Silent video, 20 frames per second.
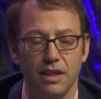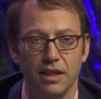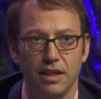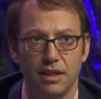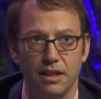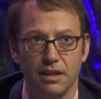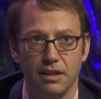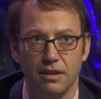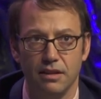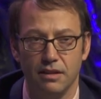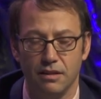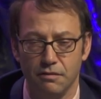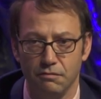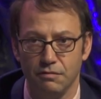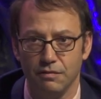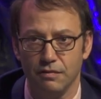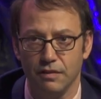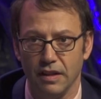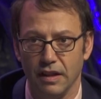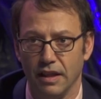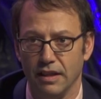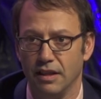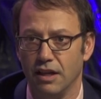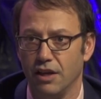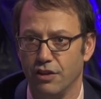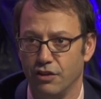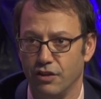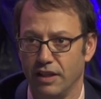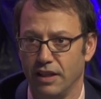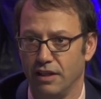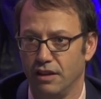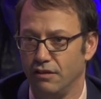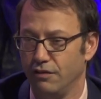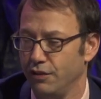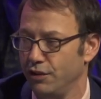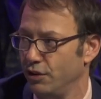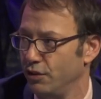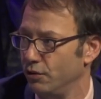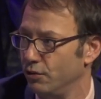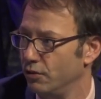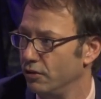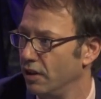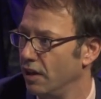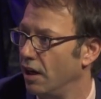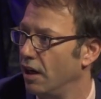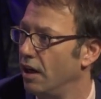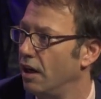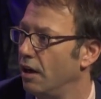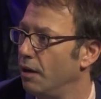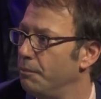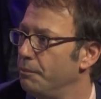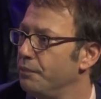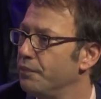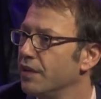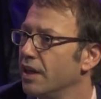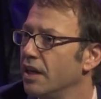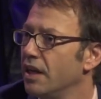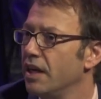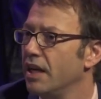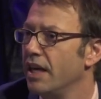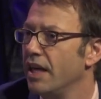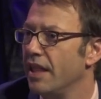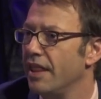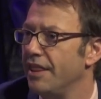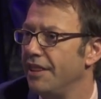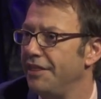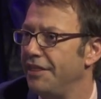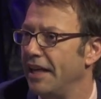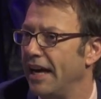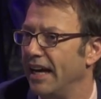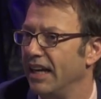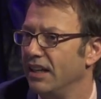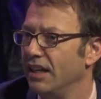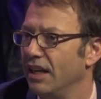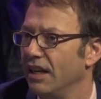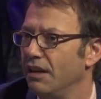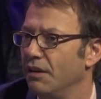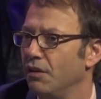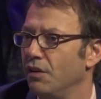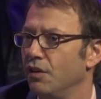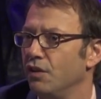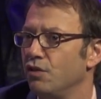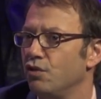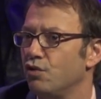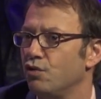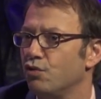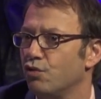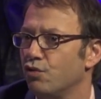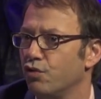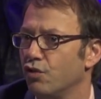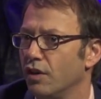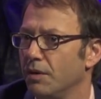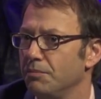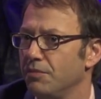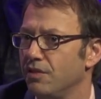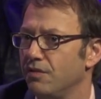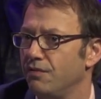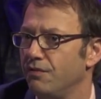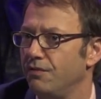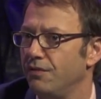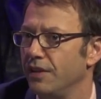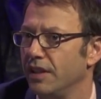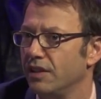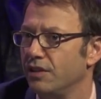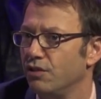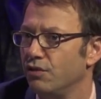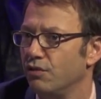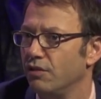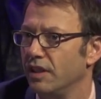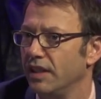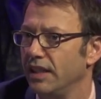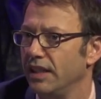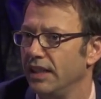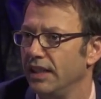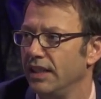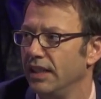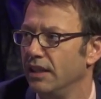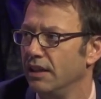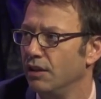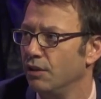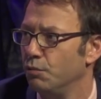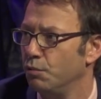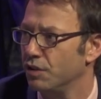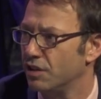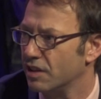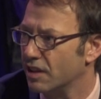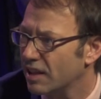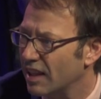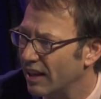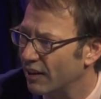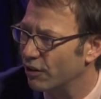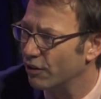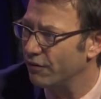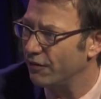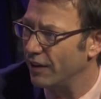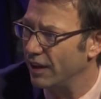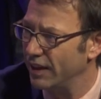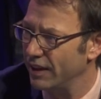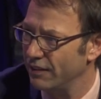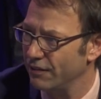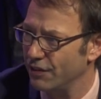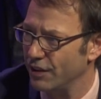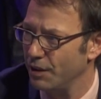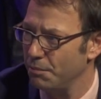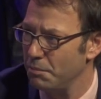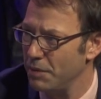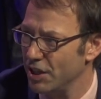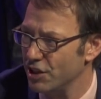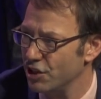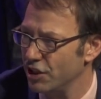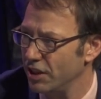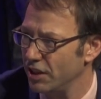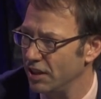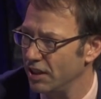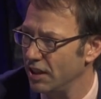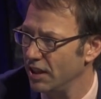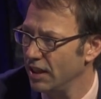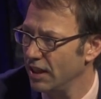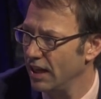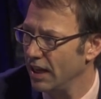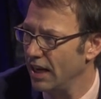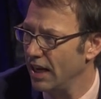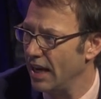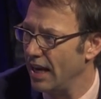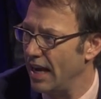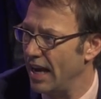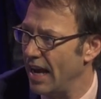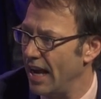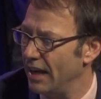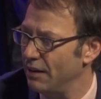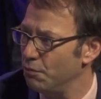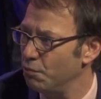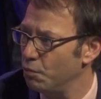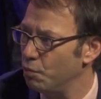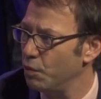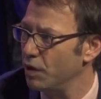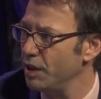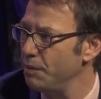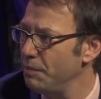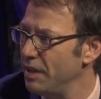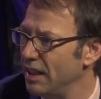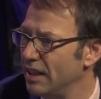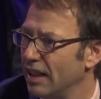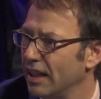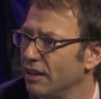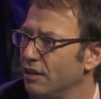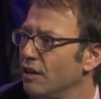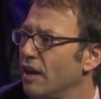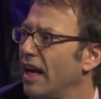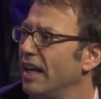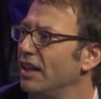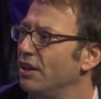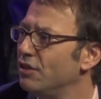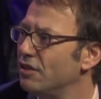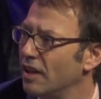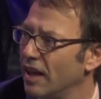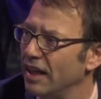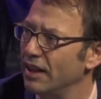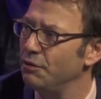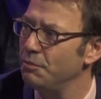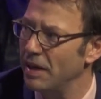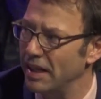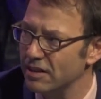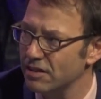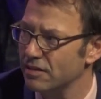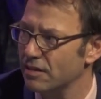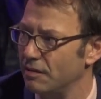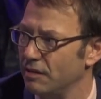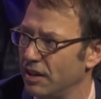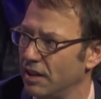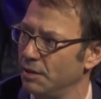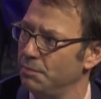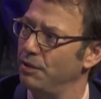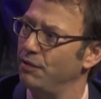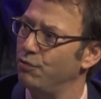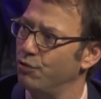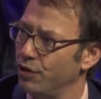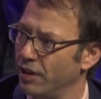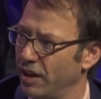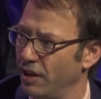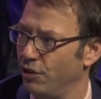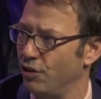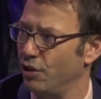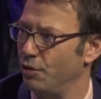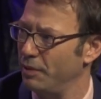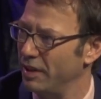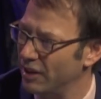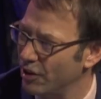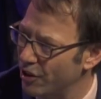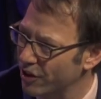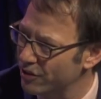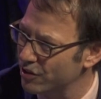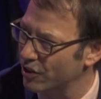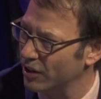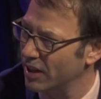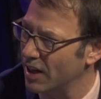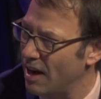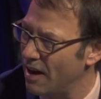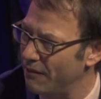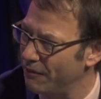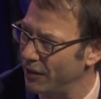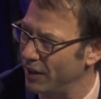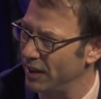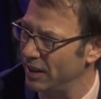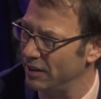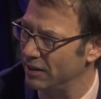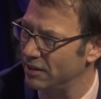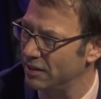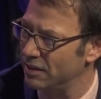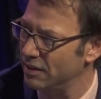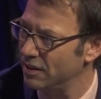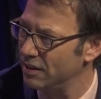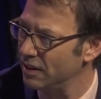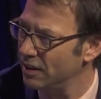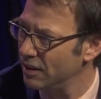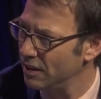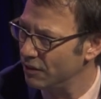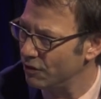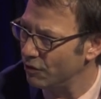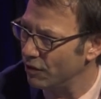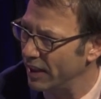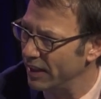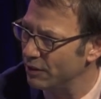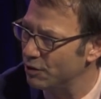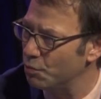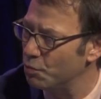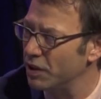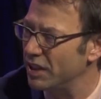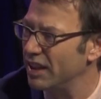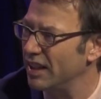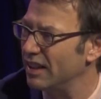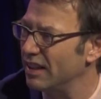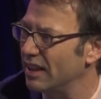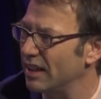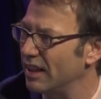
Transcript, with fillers: in a, another interview um, that Trump's victory was clarifying for the mission. Yeah. And what do you mean? Like, and you said, and you mentioned something like before that you thought we'd lost our confidence, right? So what? do yeah, you, it